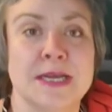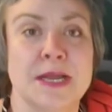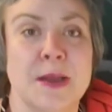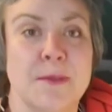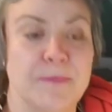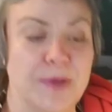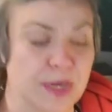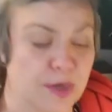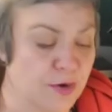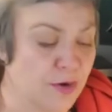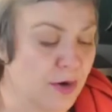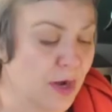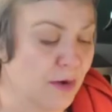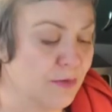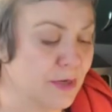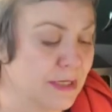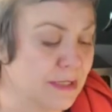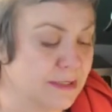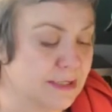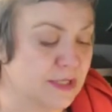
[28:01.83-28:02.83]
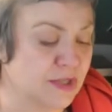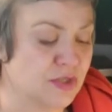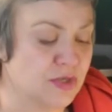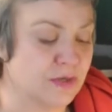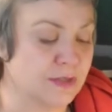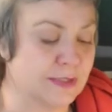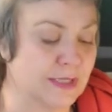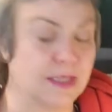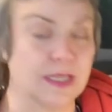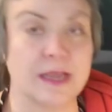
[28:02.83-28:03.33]
But you know, I want to teach you
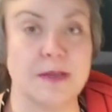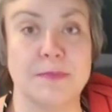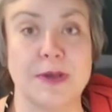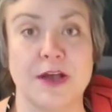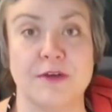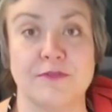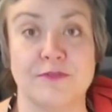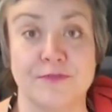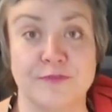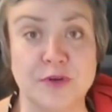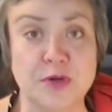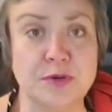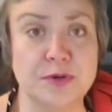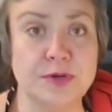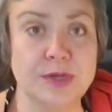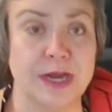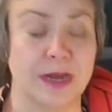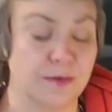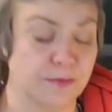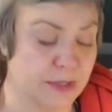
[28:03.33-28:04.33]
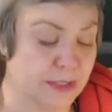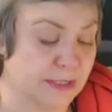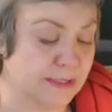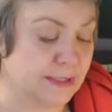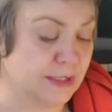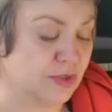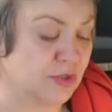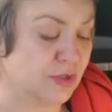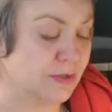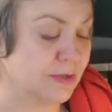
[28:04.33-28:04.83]
something about food. I want to
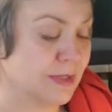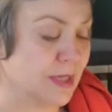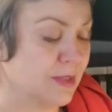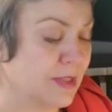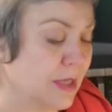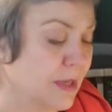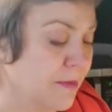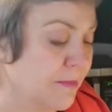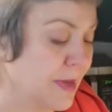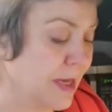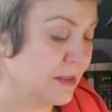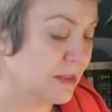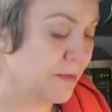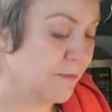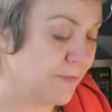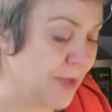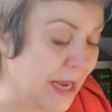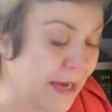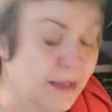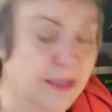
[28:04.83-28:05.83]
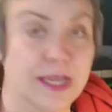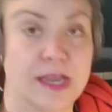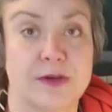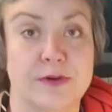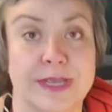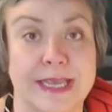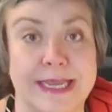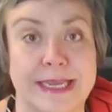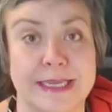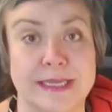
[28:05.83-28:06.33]
teach you something about the paleo
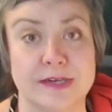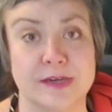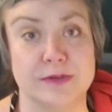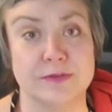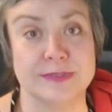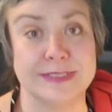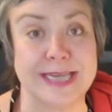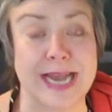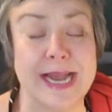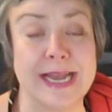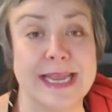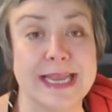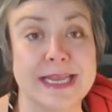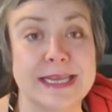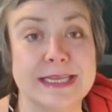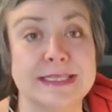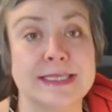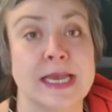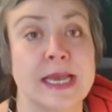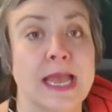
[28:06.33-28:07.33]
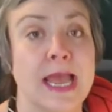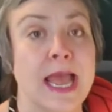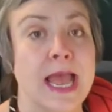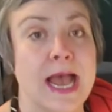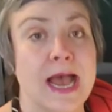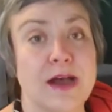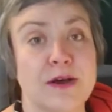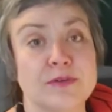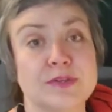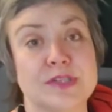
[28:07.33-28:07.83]
keto diet,
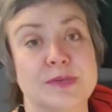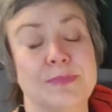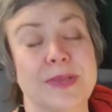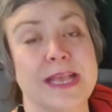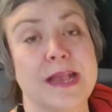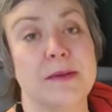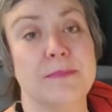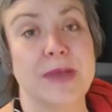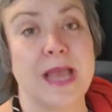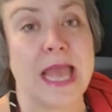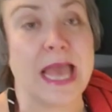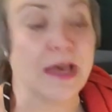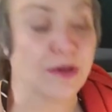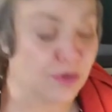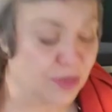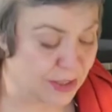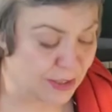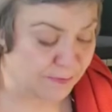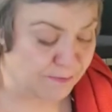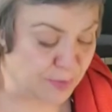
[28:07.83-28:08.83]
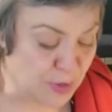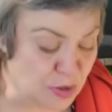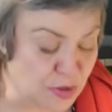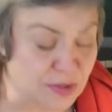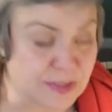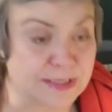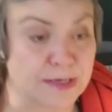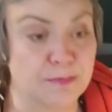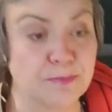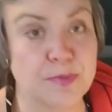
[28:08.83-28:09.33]
how to become a healthy
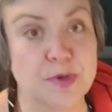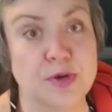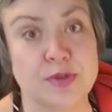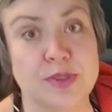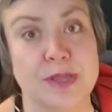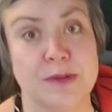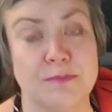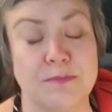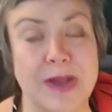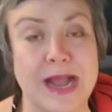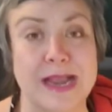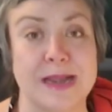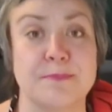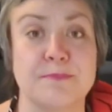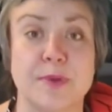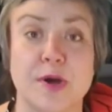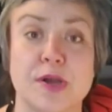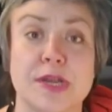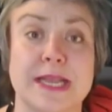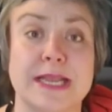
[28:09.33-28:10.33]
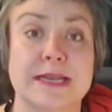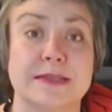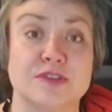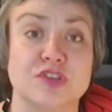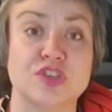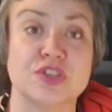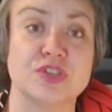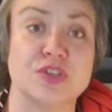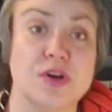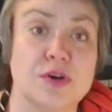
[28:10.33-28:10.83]
person, both in mind, body, and
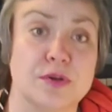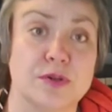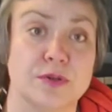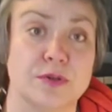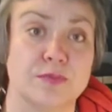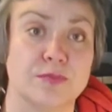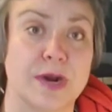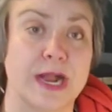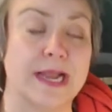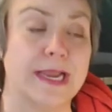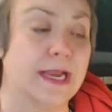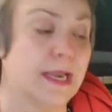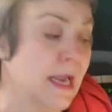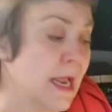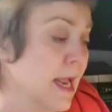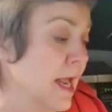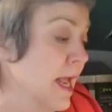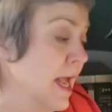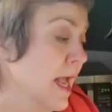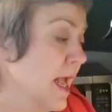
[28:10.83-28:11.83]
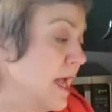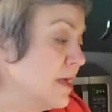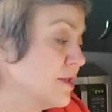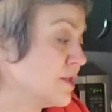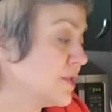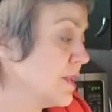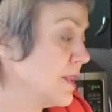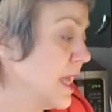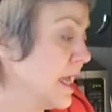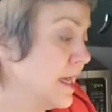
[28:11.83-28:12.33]
soul, right? And
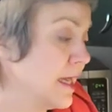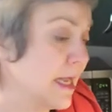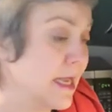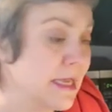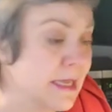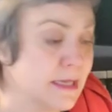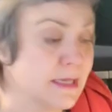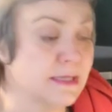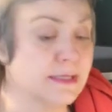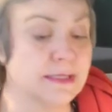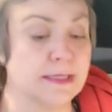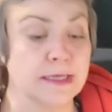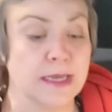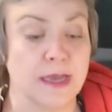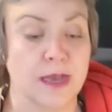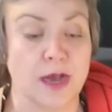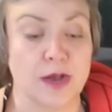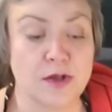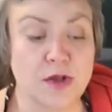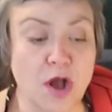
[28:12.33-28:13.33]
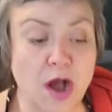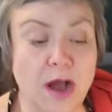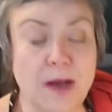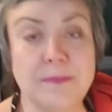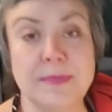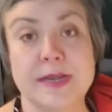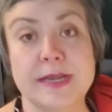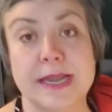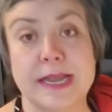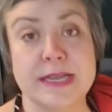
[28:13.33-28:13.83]
so that is a
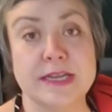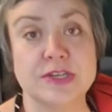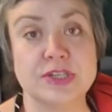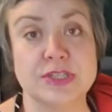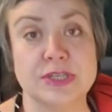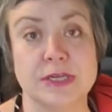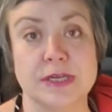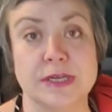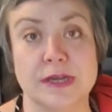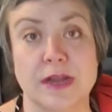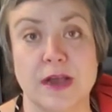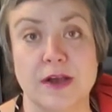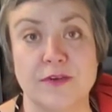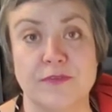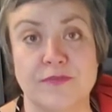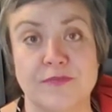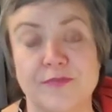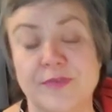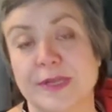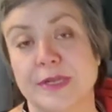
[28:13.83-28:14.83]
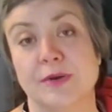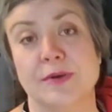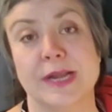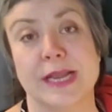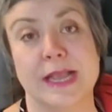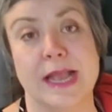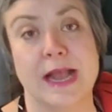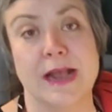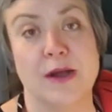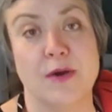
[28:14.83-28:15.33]
combination of
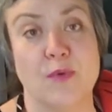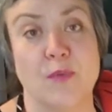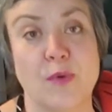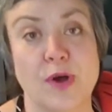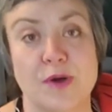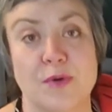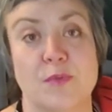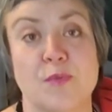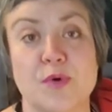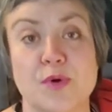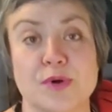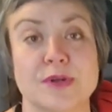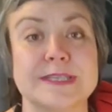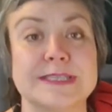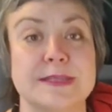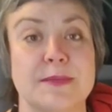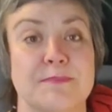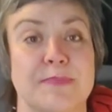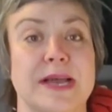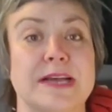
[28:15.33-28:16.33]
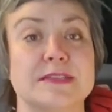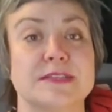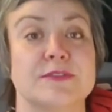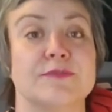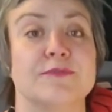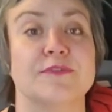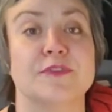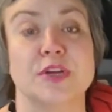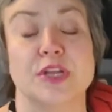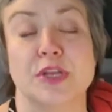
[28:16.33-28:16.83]
figuring out what works the best
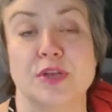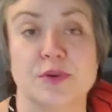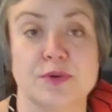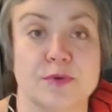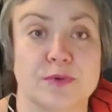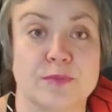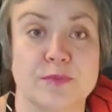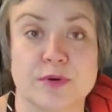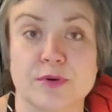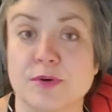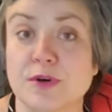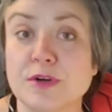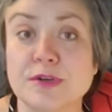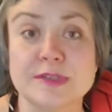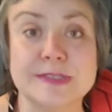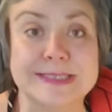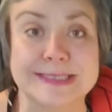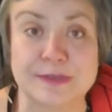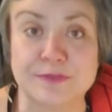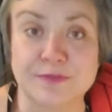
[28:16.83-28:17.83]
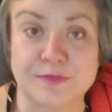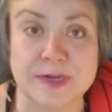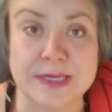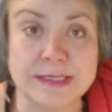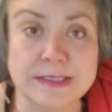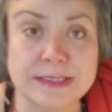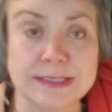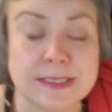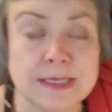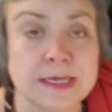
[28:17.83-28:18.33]
for you. We're all
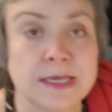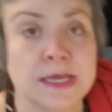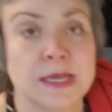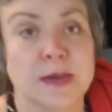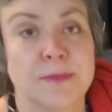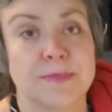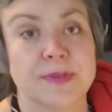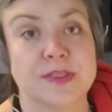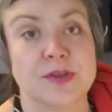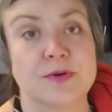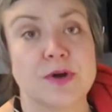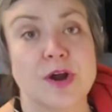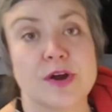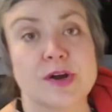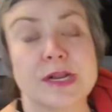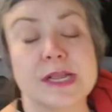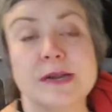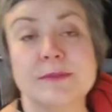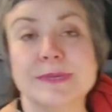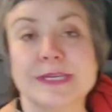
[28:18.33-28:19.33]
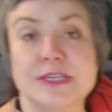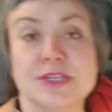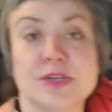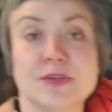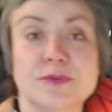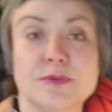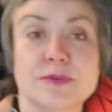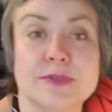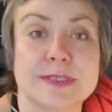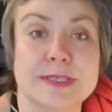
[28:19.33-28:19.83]
different, but there are going to be
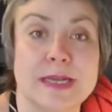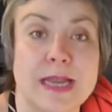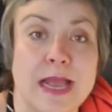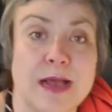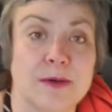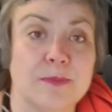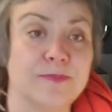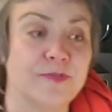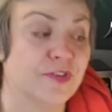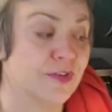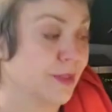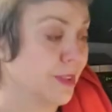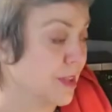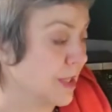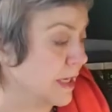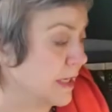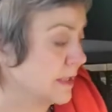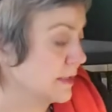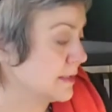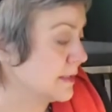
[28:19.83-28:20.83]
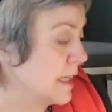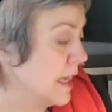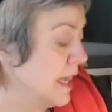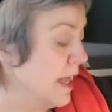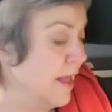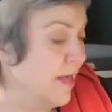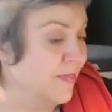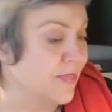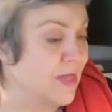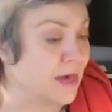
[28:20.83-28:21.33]
tools and helpful things
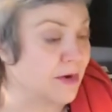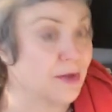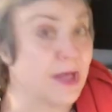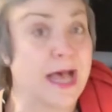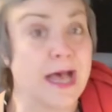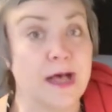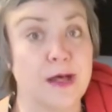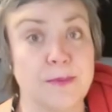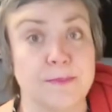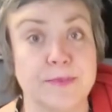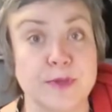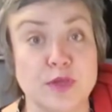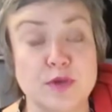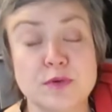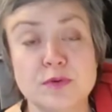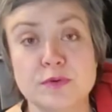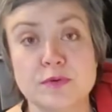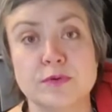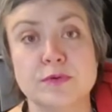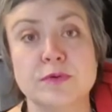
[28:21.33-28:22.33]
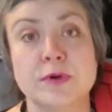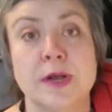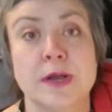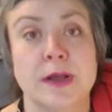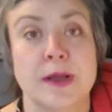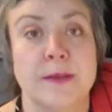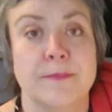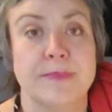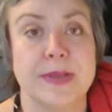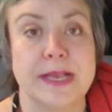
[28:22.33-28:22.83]
that will help you
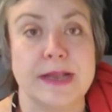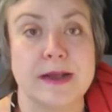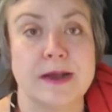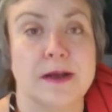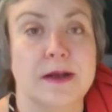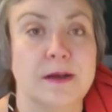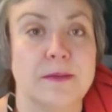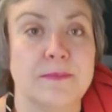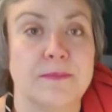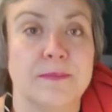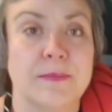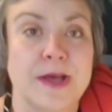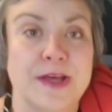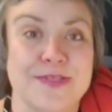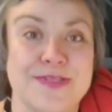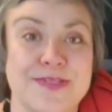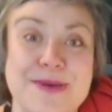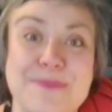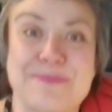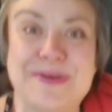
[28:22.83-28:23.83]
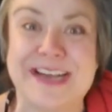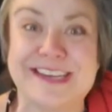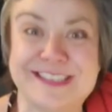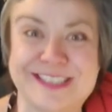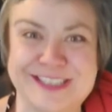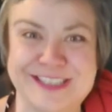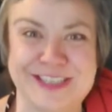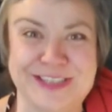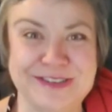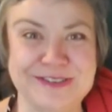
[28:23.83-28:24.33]
become the
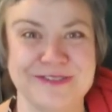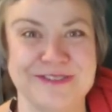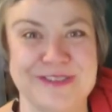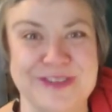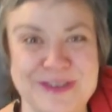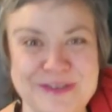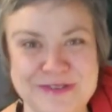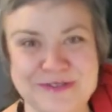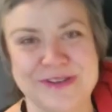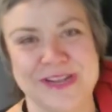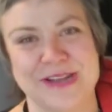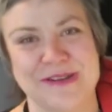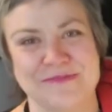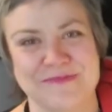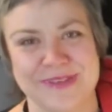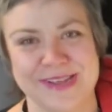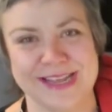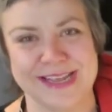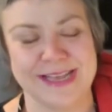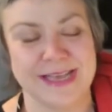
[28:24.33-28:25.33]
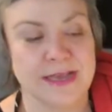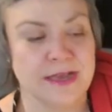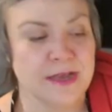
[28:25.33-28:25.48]
best you you can be.